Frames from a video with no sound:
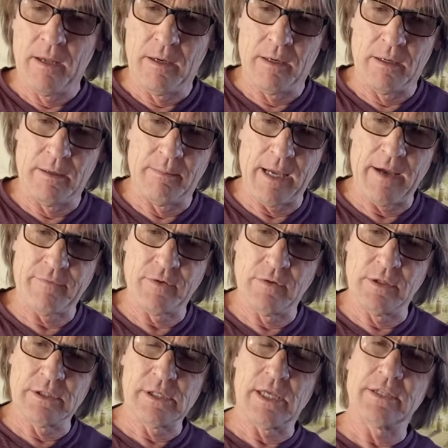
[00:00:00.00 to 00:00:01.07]
After
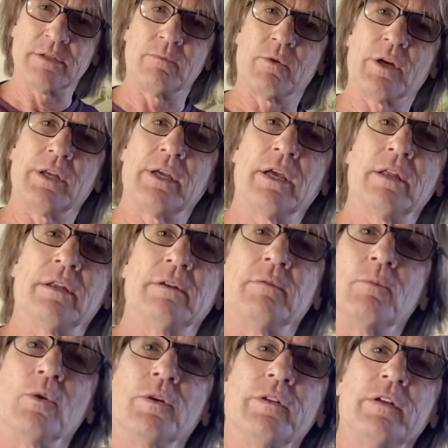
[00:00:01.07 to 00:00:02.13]
this lesson, we're going to get into
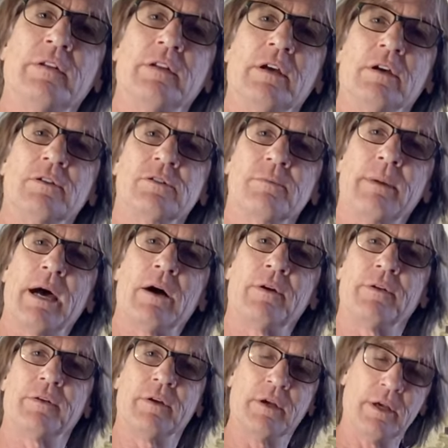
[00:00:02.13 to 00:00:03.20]
more details
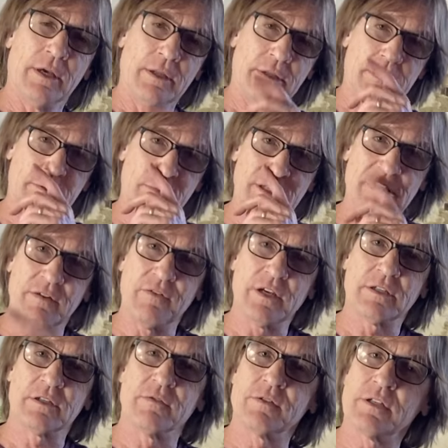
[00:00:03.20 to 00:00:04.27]
about the
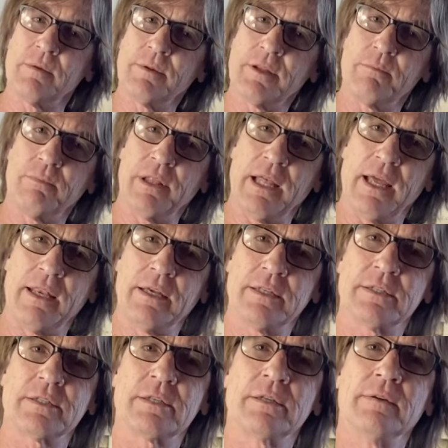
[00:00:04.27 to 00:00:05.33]
specifics of some of the
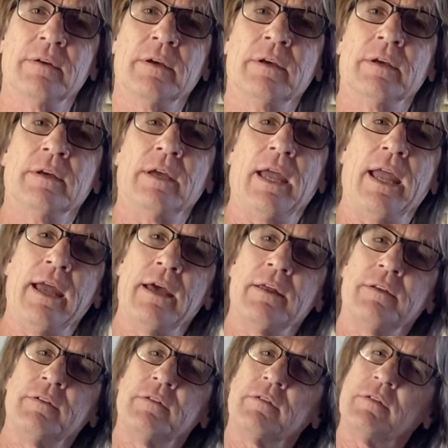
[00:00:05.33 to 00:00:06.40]
planets,
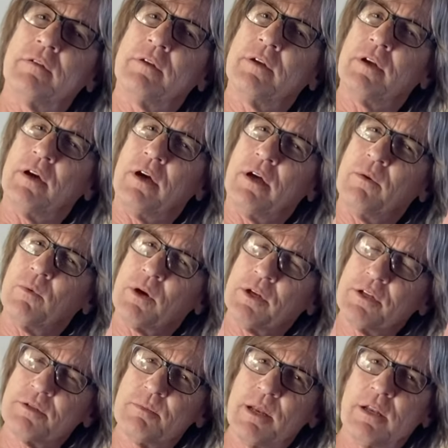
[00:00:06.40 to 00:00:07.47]
and we're
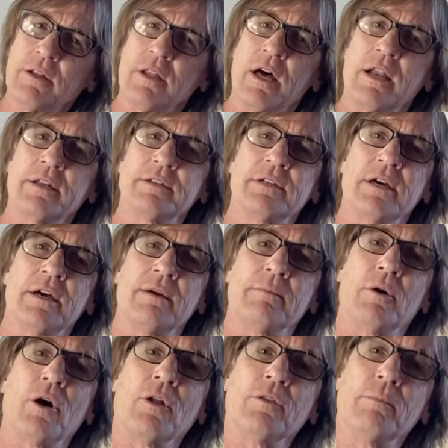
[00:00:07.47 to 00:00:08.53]
going to spend a lot of
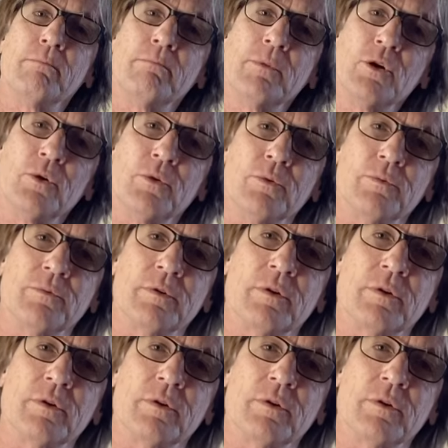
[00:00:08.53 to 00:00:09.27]
time on the moon,